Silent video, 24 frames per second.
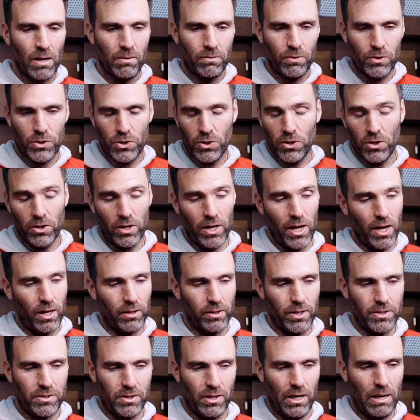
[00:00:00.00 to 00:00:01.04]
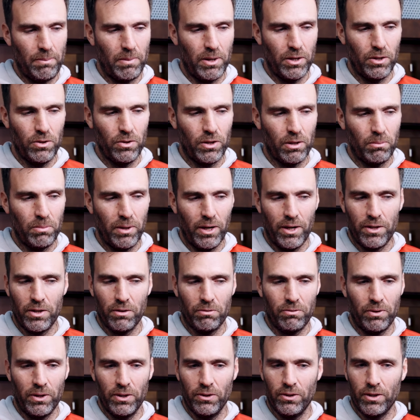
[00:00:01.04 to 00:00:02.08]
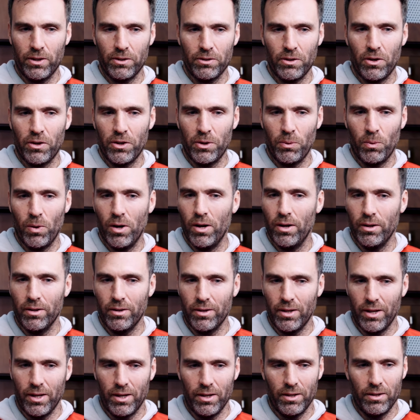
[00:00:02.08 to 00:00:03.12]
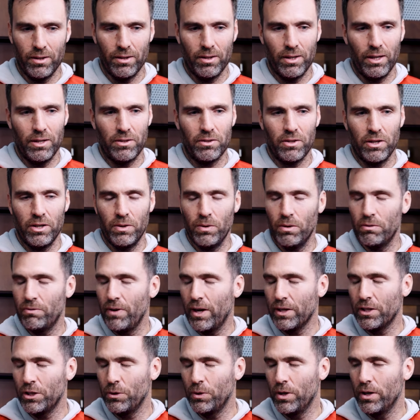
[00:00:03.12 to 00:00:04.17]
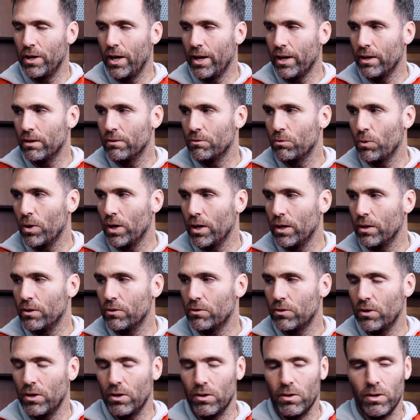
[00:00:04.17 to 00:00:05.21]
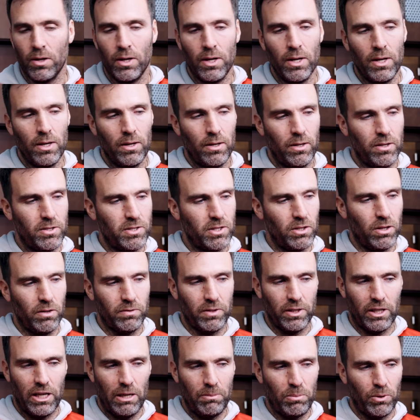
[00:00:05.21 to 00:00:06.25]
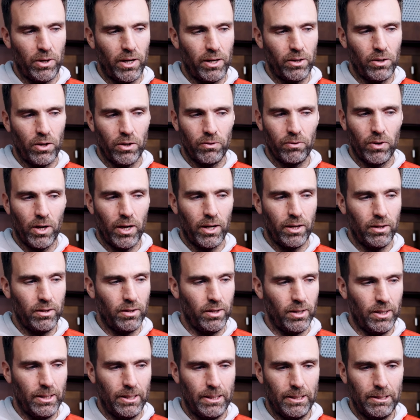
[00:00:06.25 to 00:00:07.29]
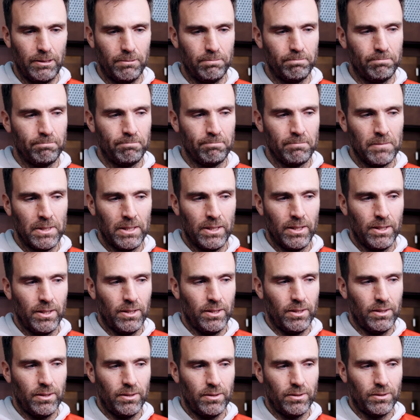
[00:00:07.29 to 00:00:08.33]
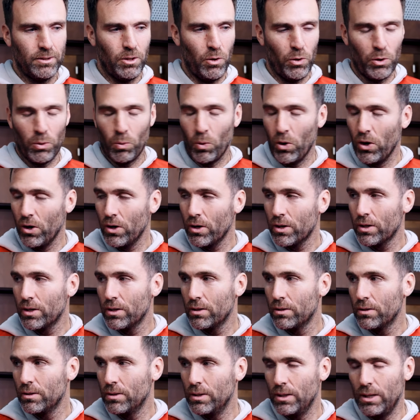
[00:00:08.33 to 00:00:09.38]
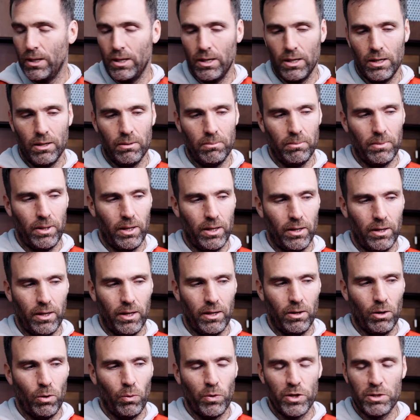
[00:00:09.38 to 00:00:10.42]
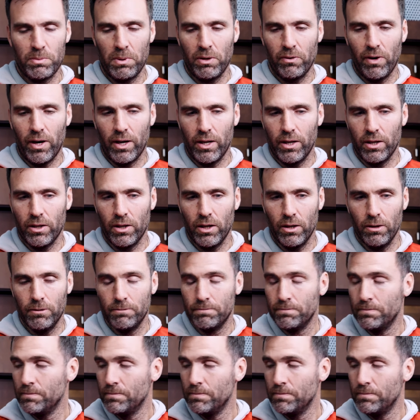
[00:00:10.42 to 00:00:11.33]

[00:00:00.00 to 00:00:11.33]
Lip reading: For sure, yeah. Listen, I mean, you can be in your feelings all you want, and it's going to affect you in a negative way. So you still have to keep your head on right, go to work, and always be ready to go.